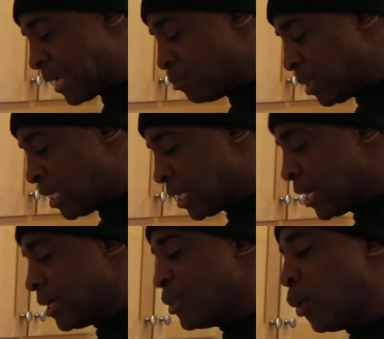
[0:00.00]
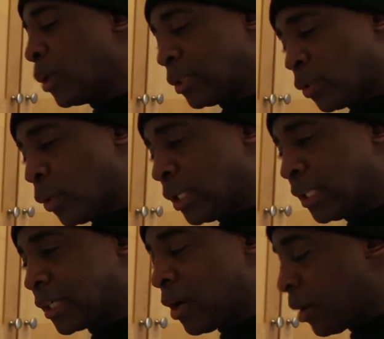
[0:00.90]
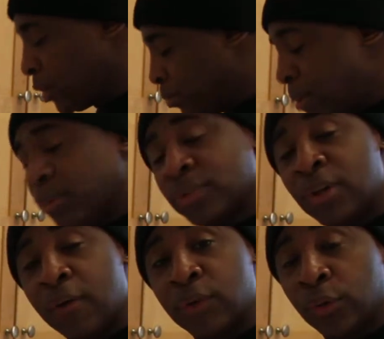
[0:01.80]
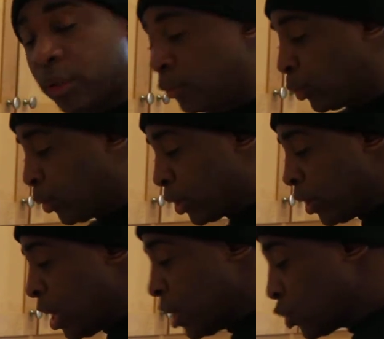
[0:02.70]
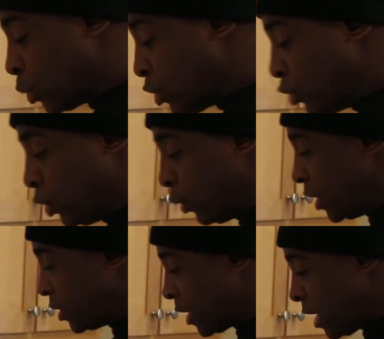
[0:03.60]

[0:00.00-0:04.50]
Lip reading: of meat. You don't want to throw it in the garbage. People are starving all over the world. So what you do is